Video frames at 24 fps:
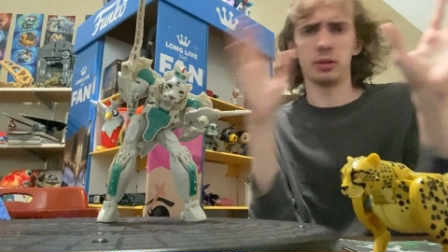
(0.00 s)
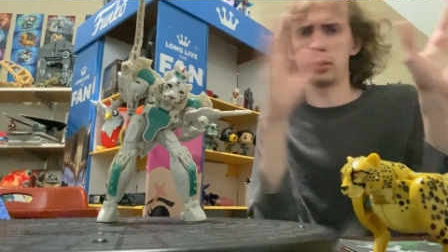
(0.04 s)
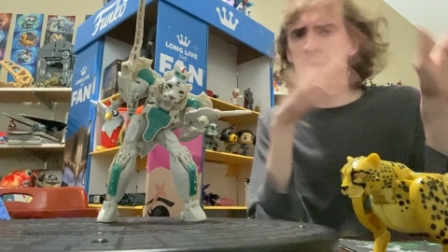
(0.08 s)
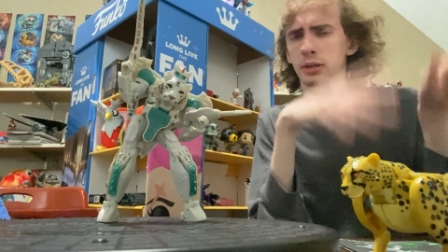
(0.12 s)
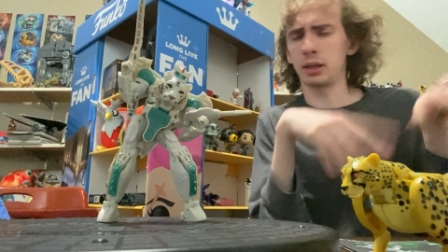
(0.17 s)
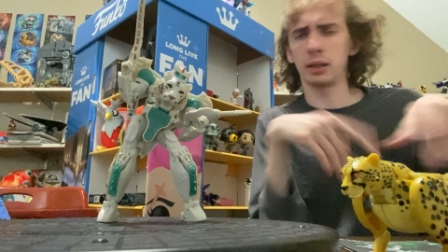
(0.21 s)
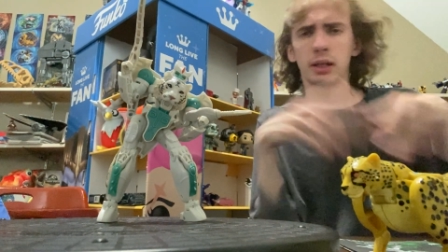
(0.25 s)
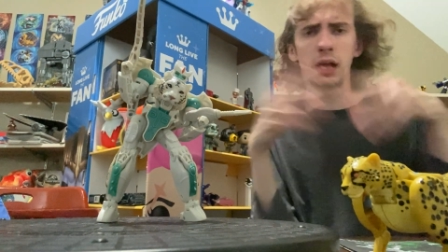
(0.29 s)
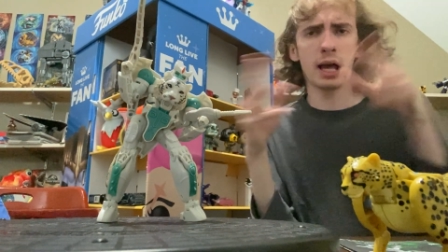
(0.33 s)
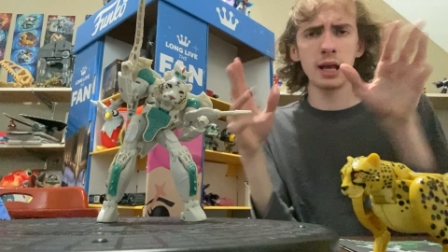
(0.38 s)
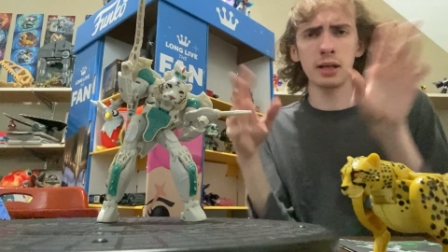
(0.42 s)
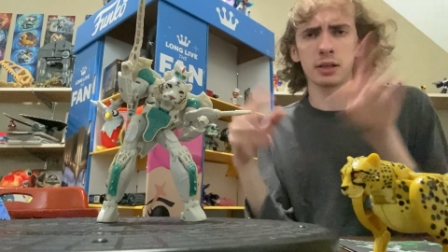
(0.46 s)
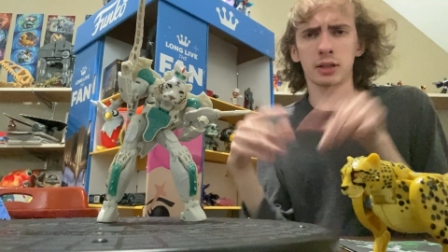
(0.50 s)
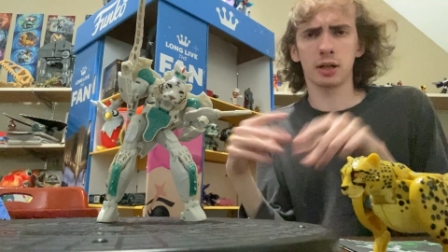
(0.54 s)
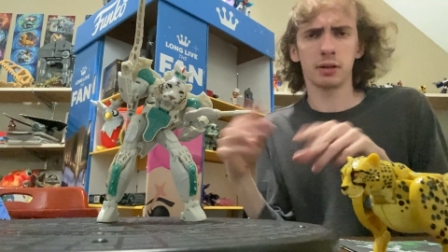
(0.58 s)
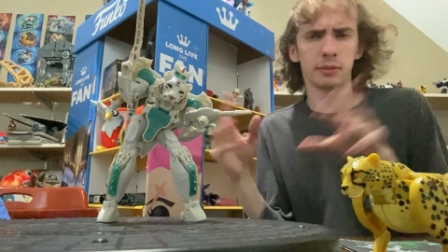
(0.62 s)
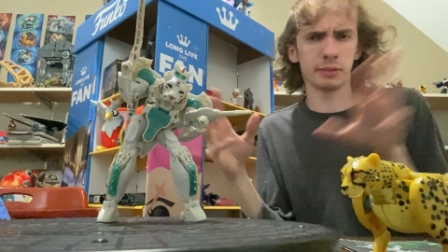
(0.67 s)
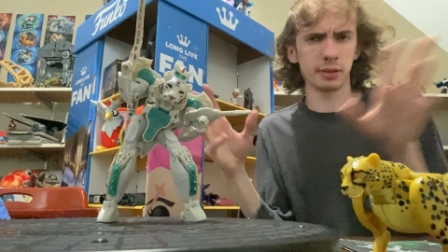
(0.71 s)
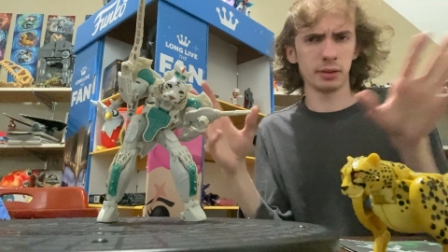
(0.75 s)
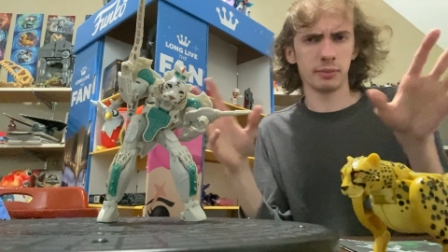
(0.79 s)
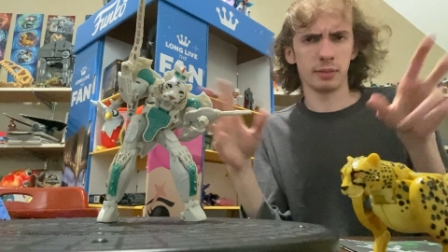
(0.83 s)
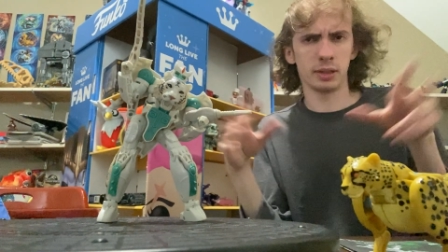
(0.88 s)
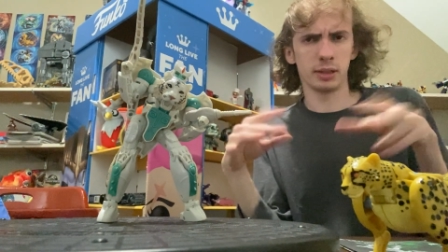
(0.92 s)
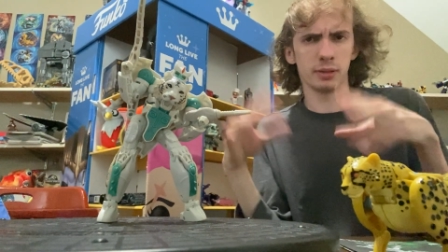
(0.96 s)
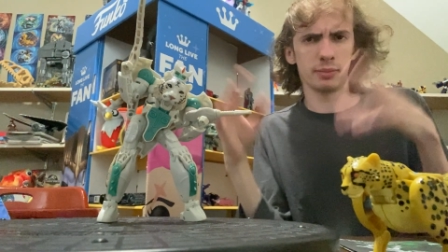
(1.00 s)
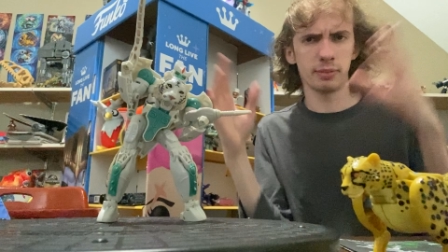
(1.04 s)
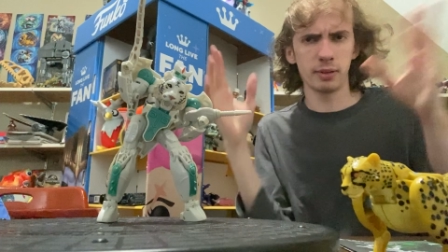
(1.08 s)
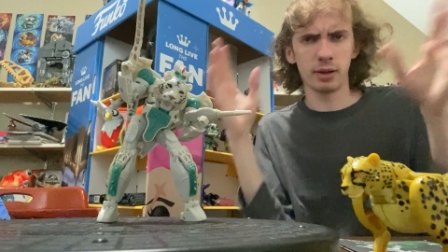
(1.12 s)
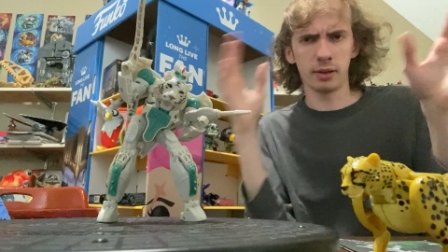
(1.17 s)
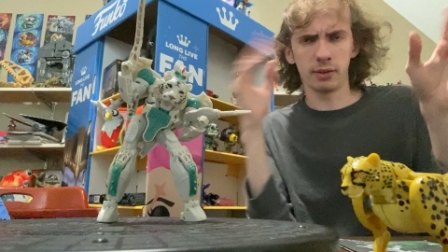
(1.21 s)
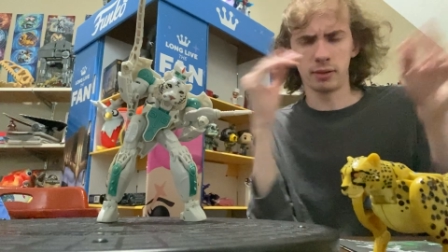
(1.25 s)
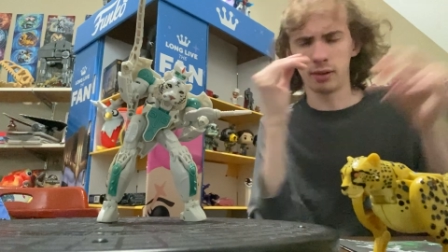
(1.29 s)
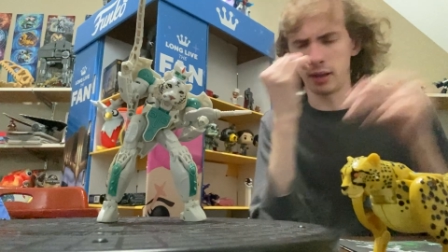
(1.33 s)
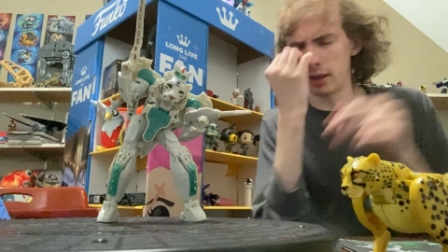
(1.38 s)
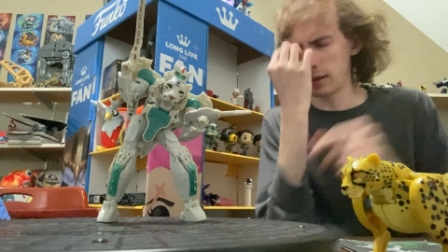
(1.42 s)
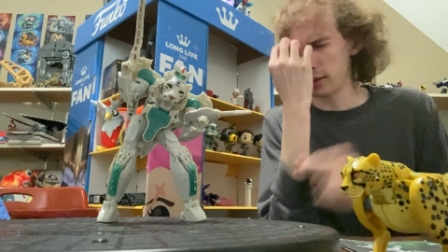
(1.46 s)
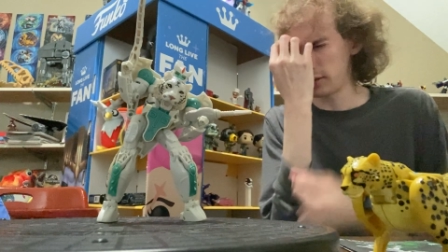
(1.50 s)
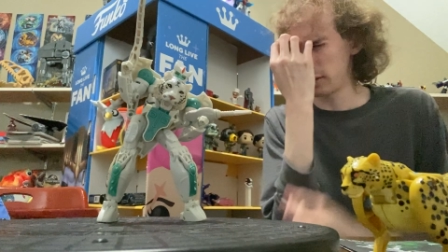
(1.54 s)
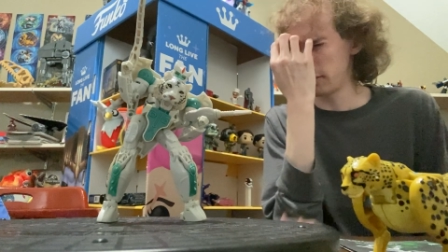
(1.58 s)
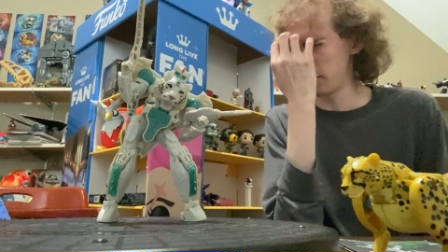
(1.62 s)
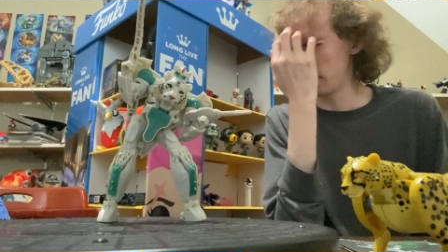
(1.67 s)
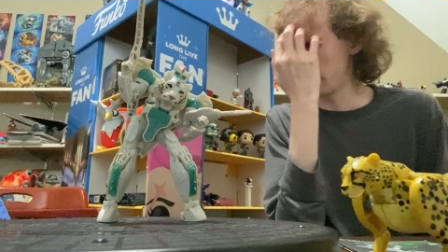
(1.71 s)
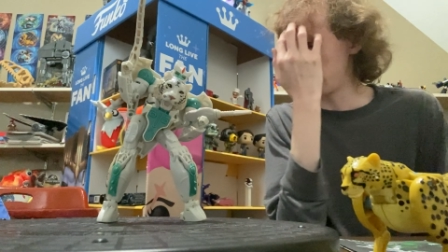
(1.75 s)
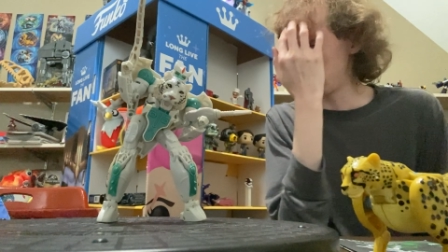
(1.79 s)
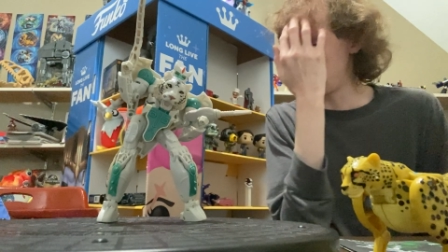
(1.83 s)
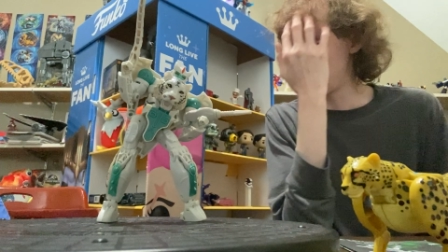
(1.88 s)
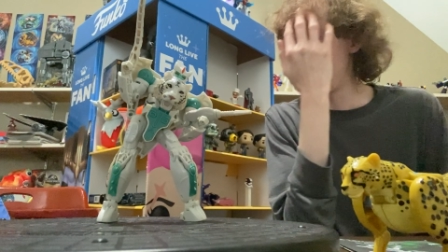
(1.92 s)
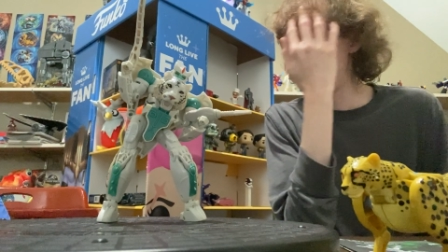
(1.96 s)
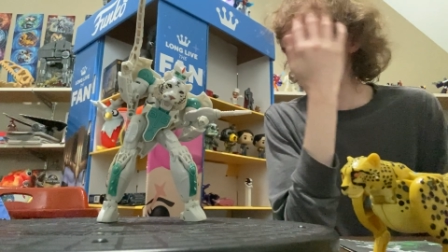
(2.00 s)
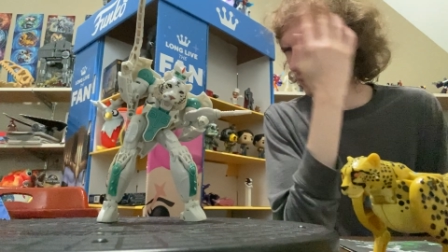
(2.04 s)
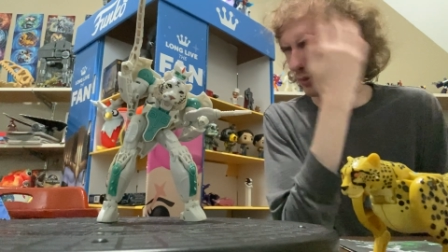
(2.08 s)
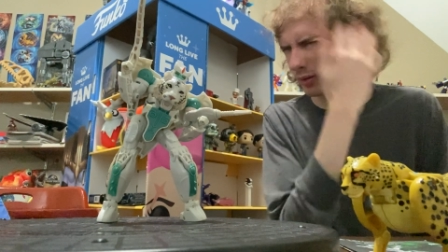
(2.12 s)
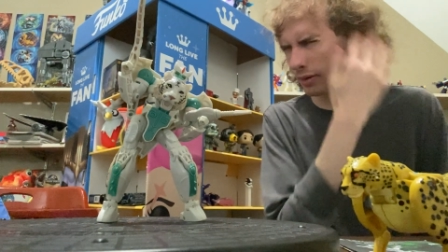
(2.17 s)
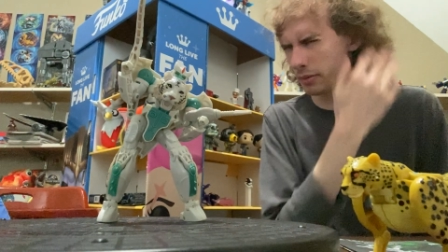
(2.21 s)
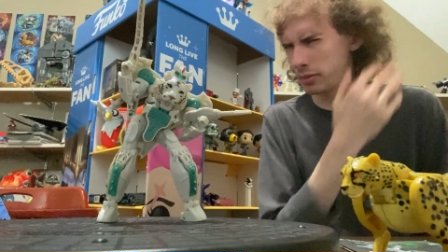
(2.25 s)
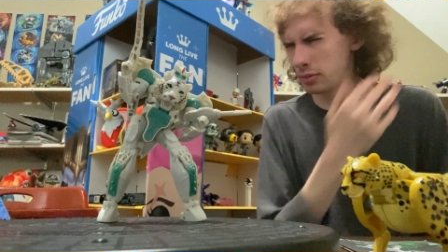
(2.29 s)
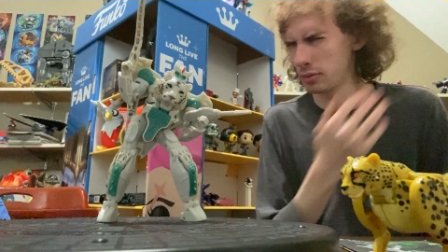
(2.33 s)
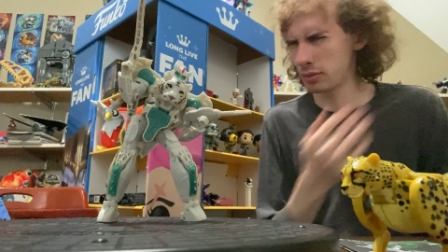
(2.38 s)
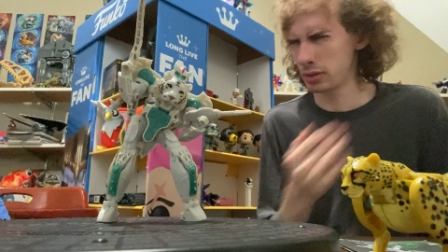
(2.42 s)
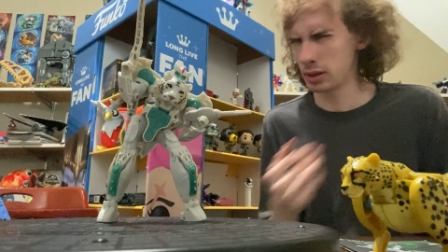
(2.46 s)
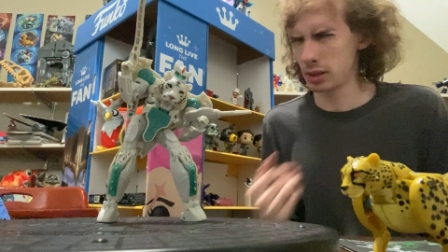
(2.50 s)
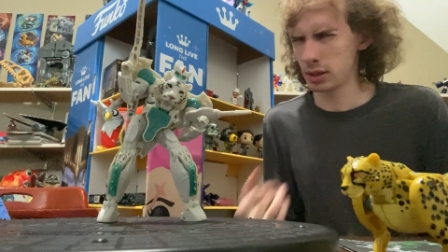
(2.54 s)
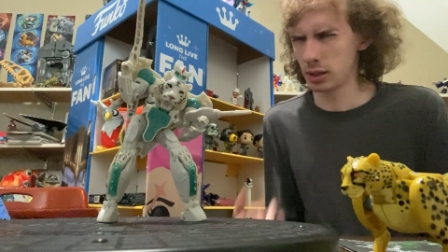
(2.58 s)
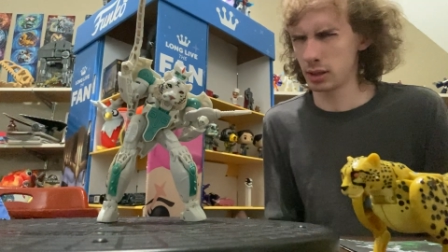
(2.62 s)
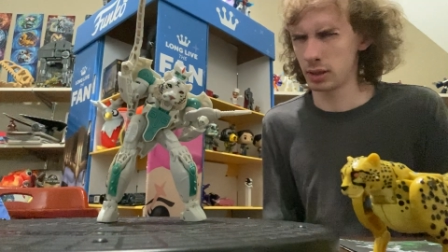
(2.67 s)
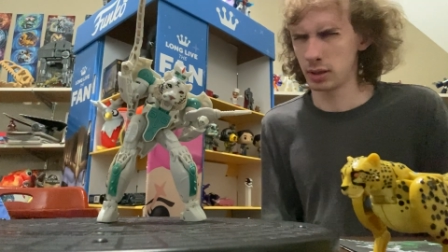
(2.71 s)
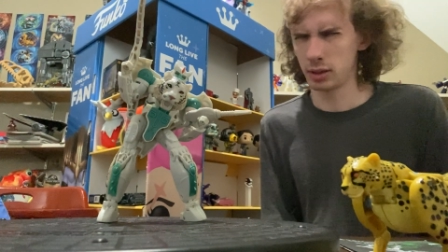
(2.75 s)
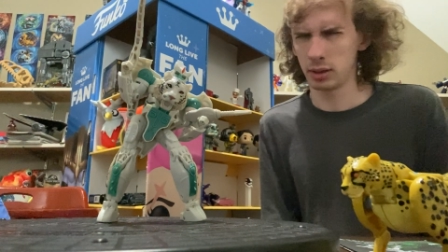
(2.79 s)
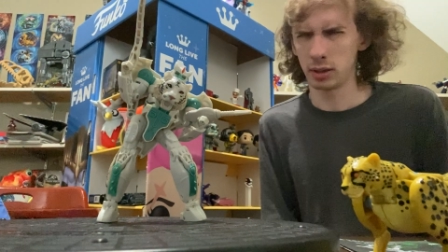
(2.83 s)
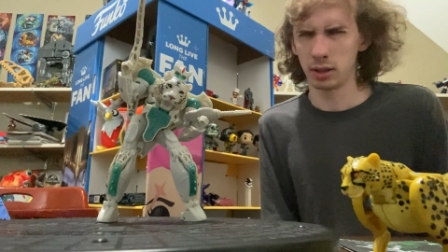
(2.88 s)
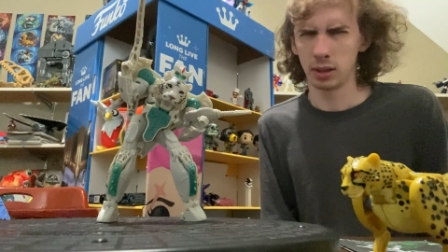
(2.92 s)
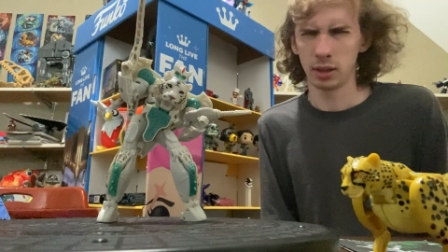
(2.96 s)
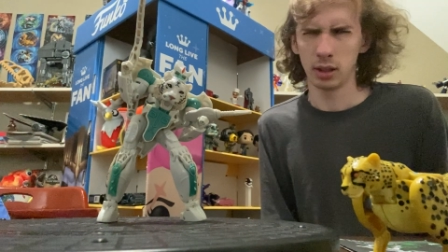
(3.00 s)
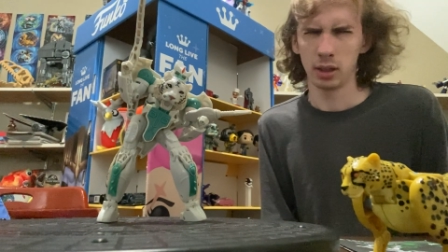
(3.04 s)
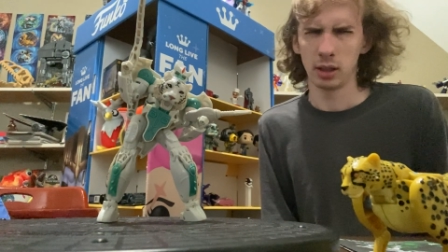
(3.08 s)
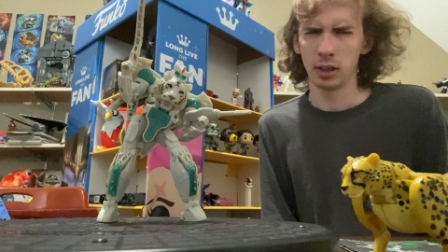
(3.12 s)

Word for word: the last couple of months, but last February and